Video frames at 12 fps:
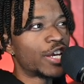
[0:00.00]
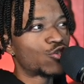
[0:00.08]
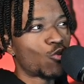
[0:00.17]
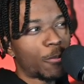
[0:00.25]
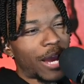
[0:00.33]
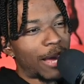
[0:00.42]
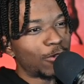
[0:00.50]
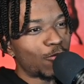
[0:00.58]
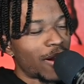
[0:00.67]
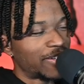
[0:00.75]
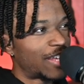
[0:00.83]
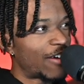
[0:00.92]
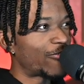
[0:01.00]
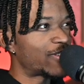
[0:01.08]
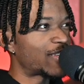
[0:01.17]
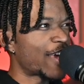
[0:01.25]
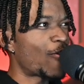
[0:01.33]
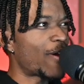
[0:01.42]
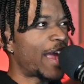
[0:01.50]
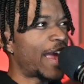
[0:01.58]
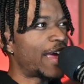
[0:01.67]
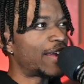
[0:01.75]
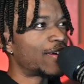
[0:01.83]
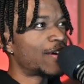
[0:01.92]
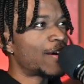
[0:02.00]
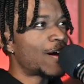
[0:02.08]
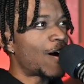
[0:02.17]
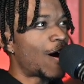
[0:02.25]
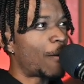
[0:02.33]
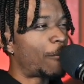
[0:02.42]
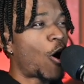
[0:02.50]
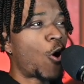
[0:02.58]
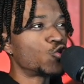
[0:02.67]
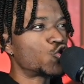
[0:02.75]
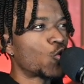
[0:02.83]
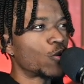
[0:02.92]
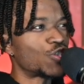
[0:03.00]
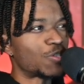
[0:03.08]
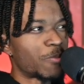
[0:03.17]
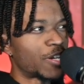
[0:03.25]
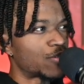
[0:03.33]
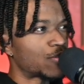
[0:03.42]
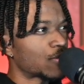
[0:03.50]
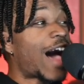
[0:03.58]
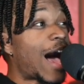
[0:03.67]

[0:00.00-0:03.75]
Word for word: So we'll probably watch Devin Vassell and uh, Paul George's minutes.